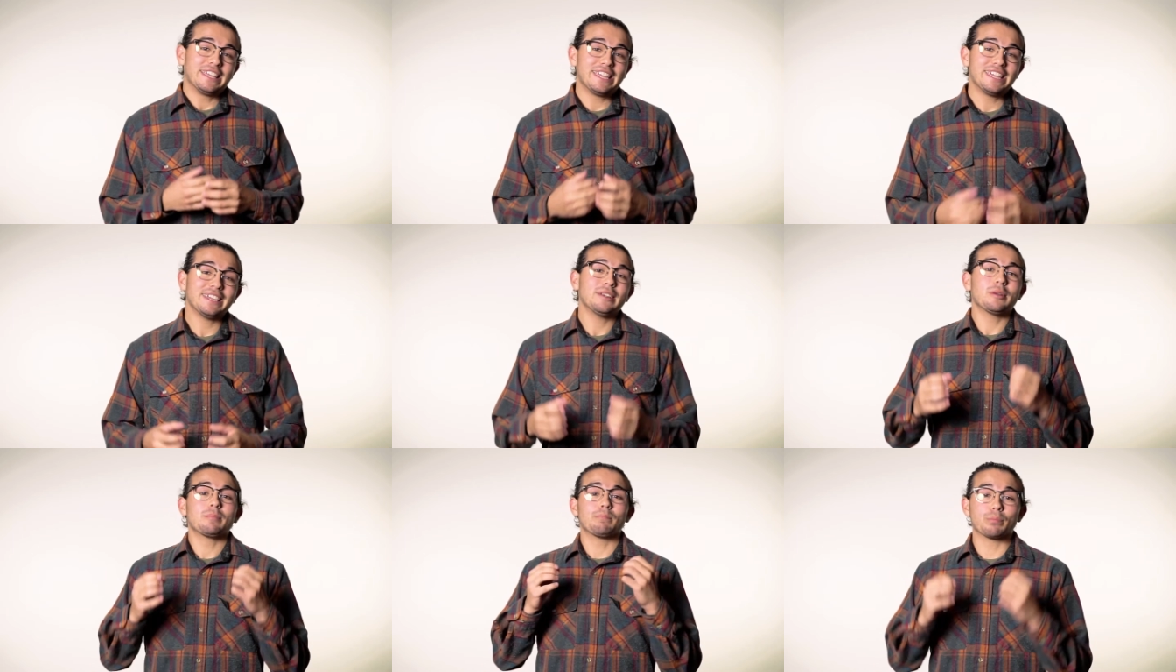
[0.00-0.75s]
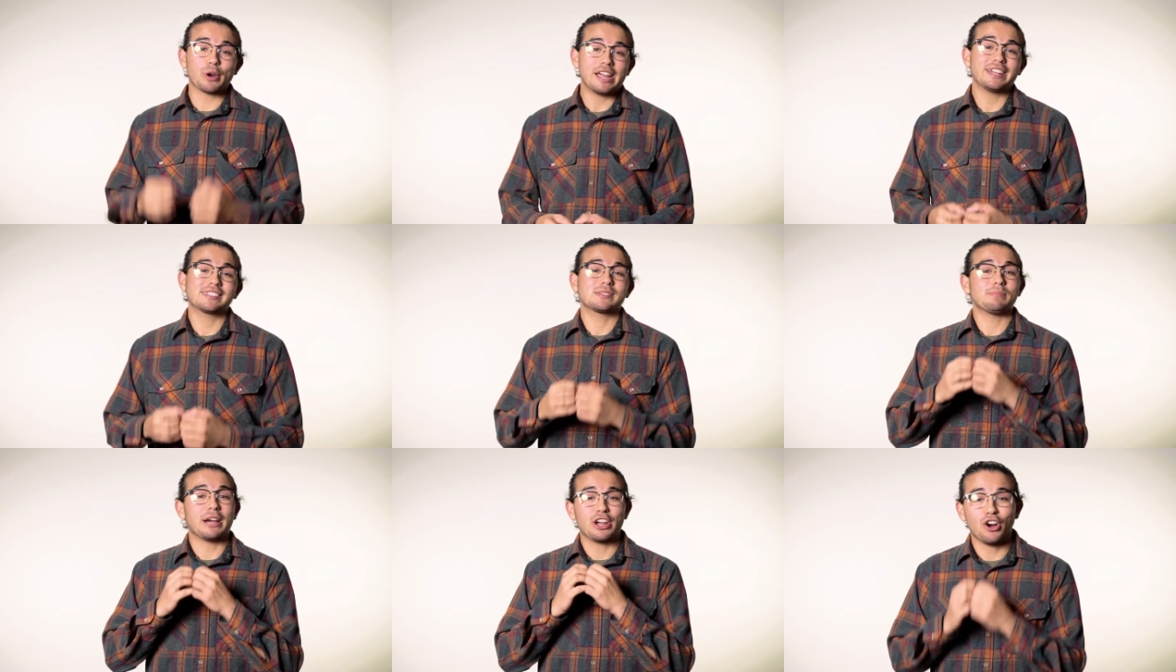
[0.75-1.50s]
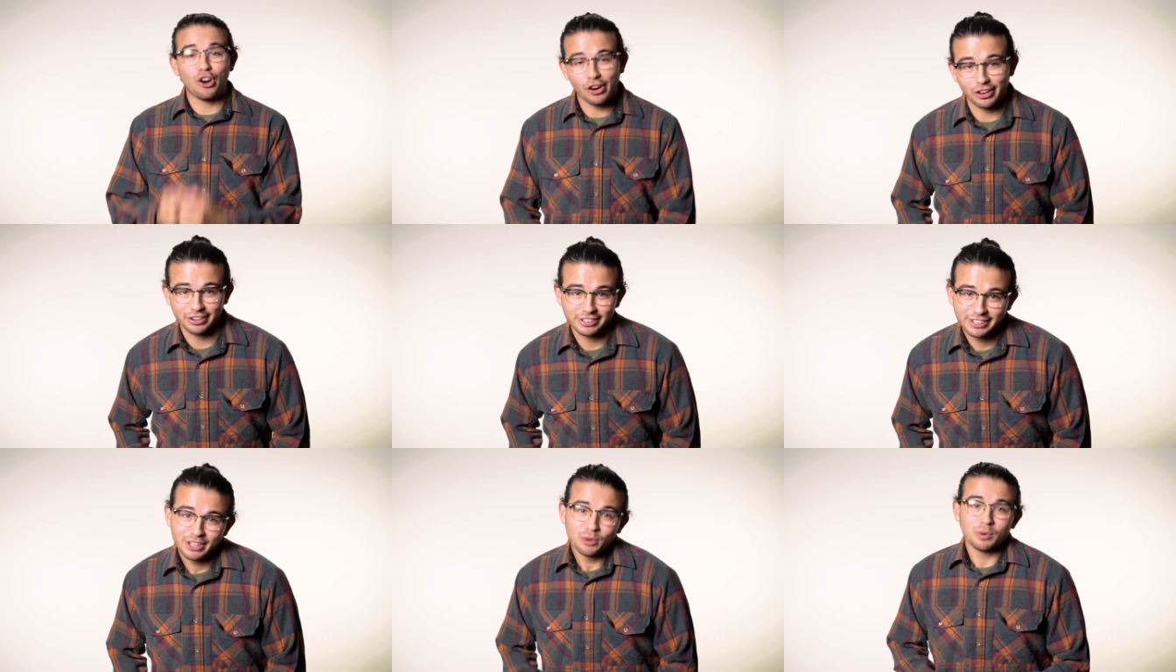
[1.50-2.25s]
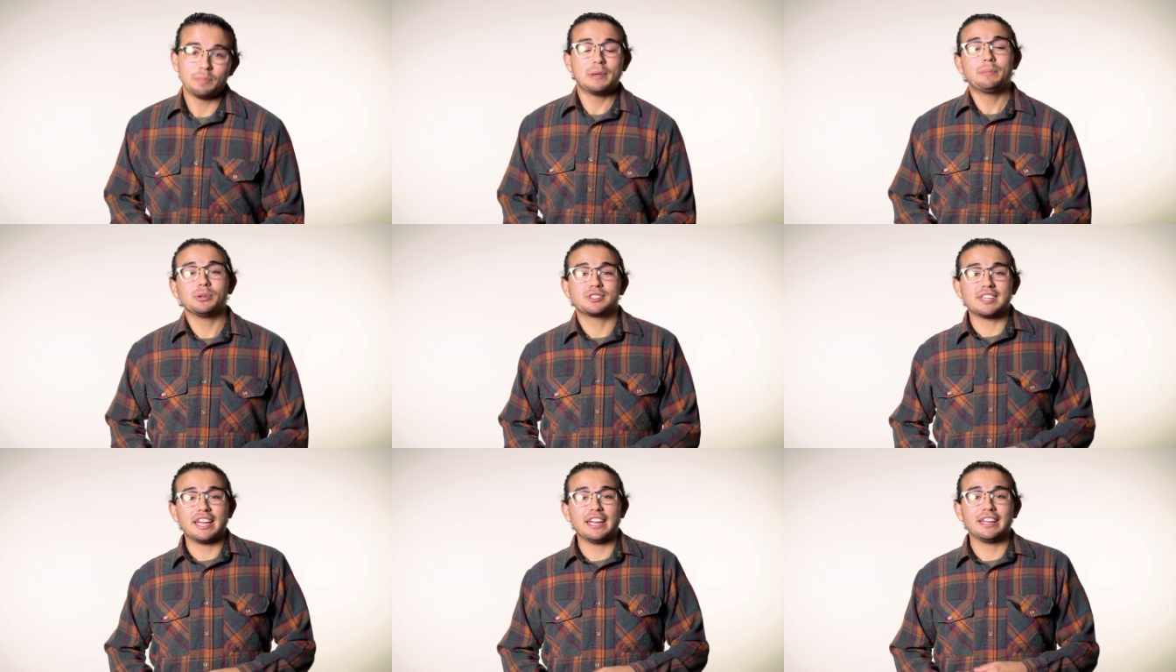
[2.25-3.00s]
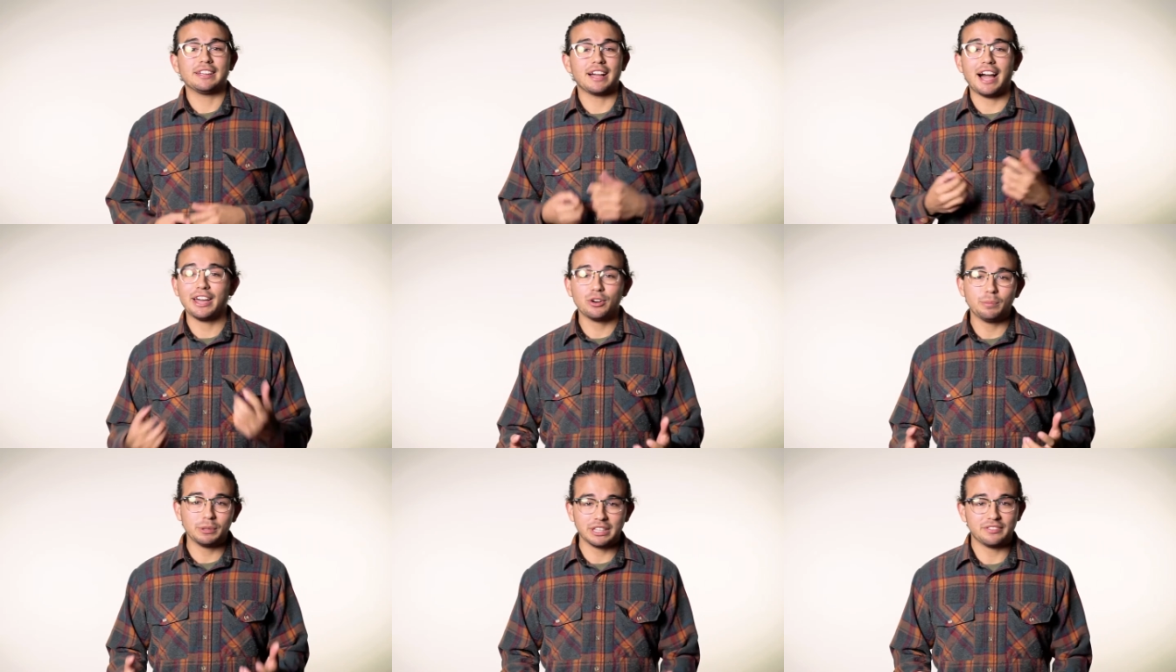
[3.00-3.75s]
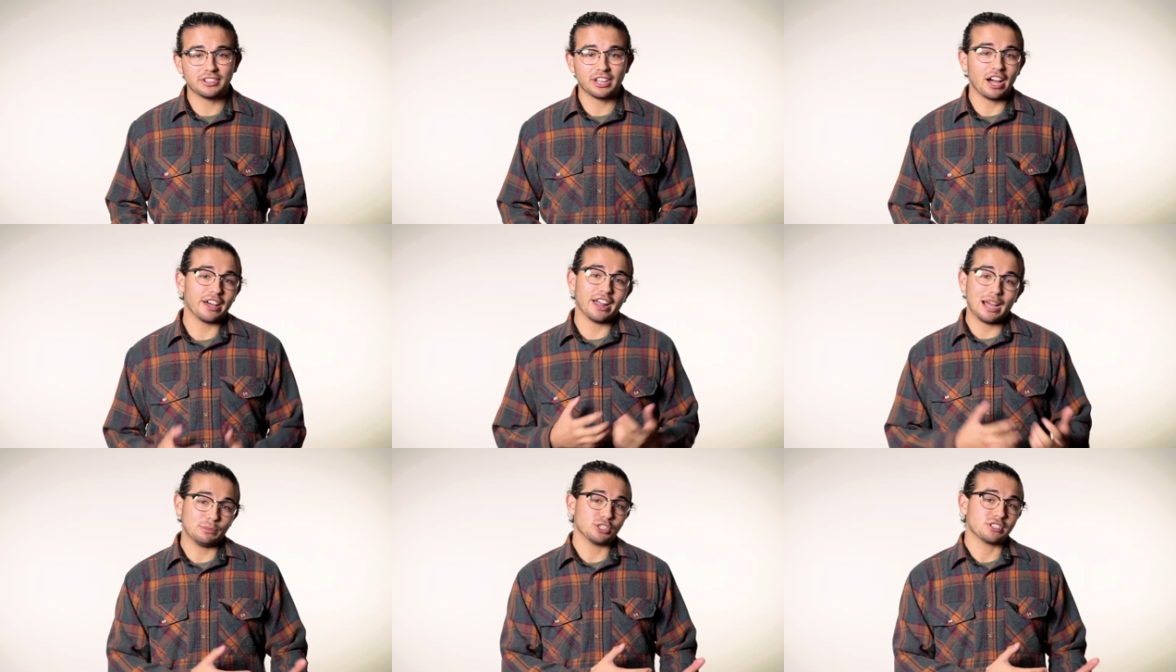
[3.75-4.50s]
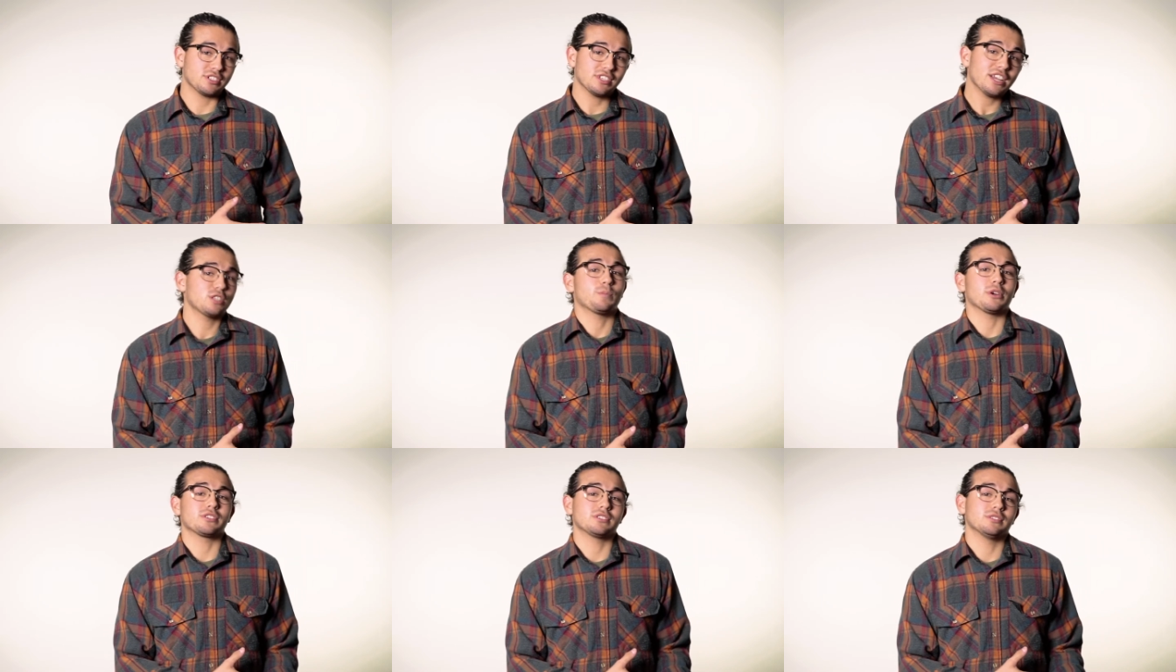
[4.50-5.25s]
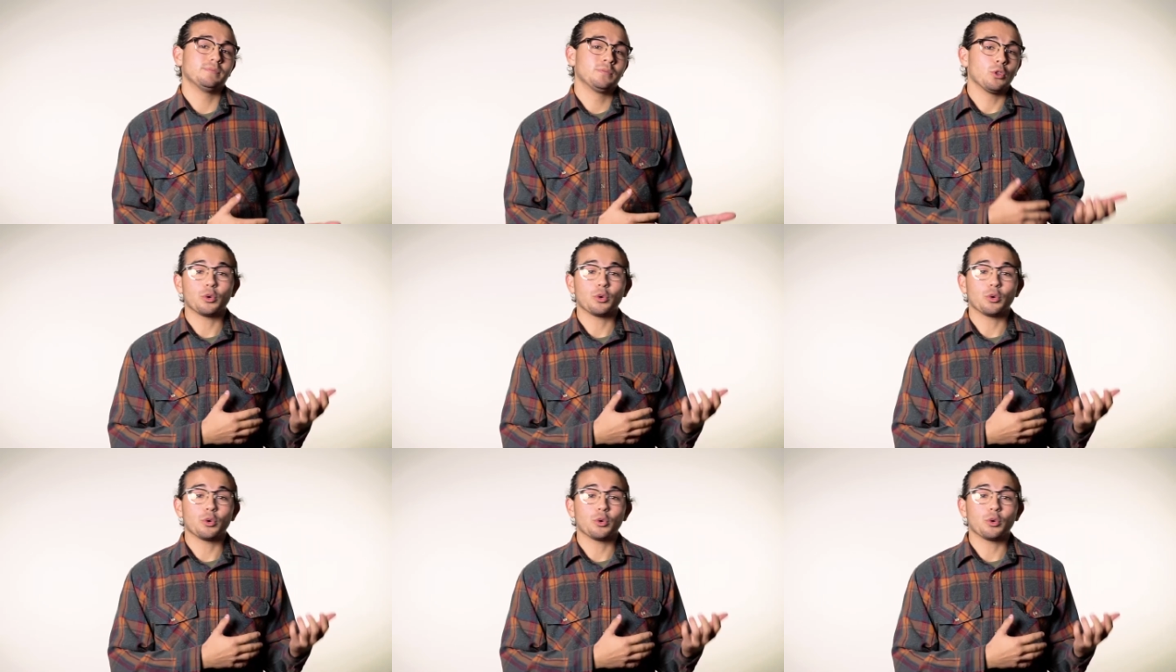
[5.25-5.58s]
It breaks my heart when people say, I don't believe in God, I'm just a science person.